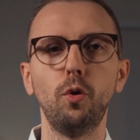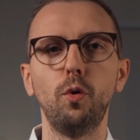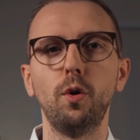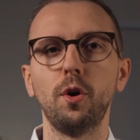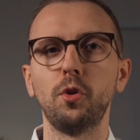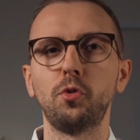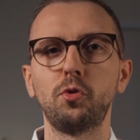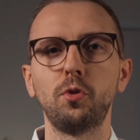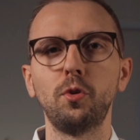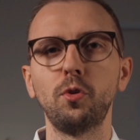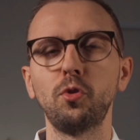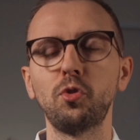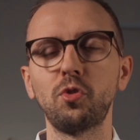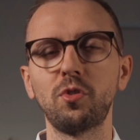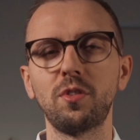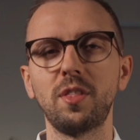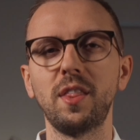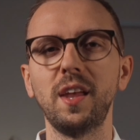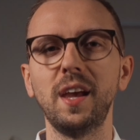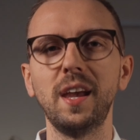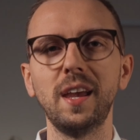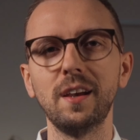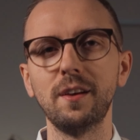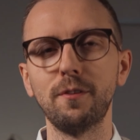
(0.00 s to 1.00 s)
or songs
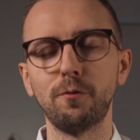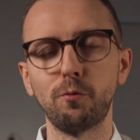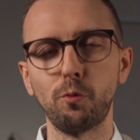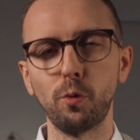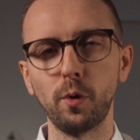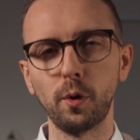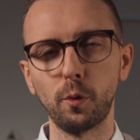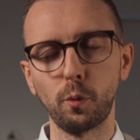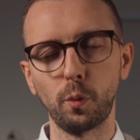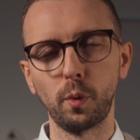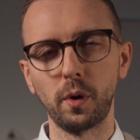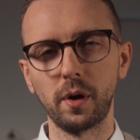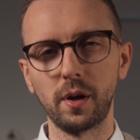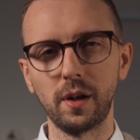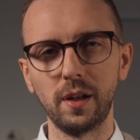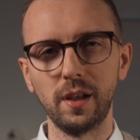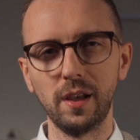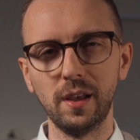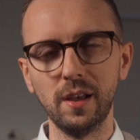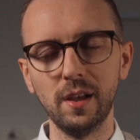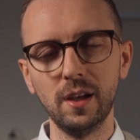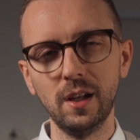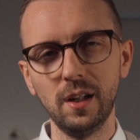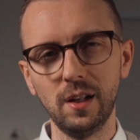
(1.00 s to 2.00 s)
they
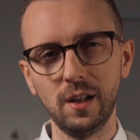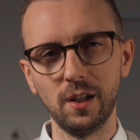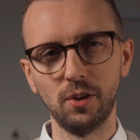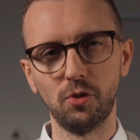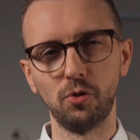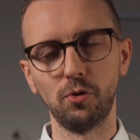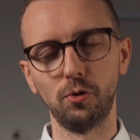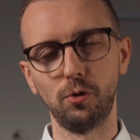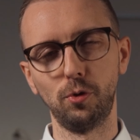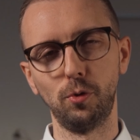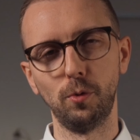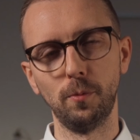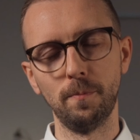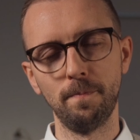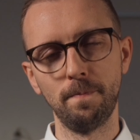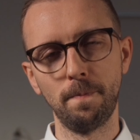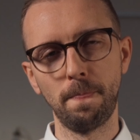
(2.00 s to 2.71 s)
frequently listen to.